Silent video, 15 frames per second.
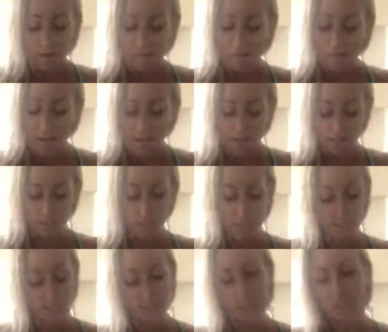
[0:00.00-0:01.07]
Fats
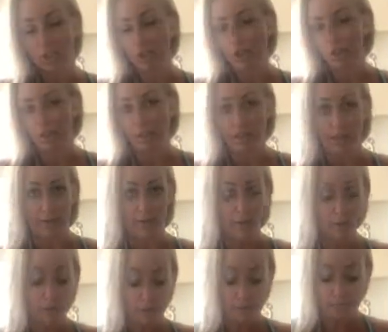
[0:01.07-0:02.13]
are essential to live.
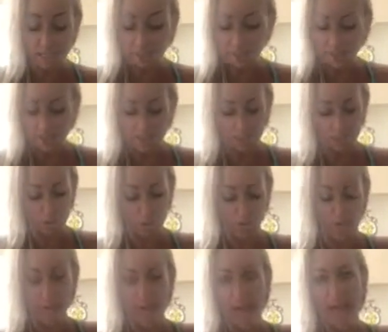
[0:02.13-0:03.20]
You need fats in your
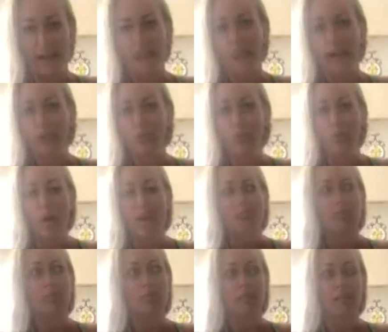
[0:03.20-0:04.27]
diet. I find
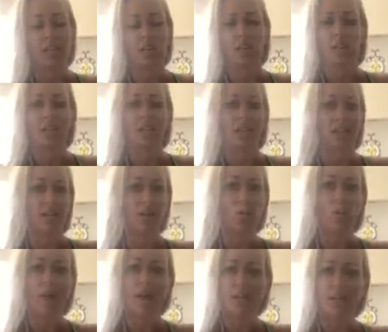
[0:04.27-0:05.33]
way too many women
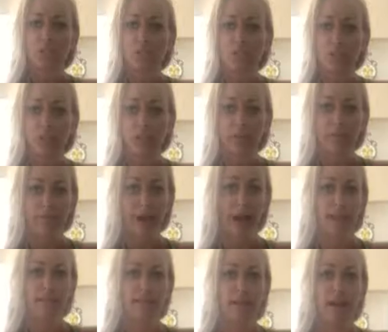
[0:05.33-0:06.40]
eating way too little of
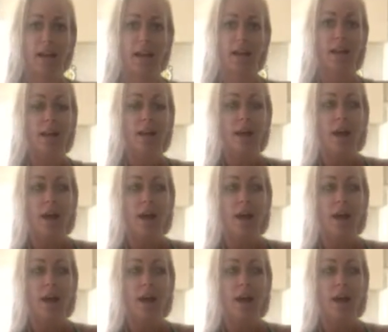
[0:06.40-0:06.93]
fats, and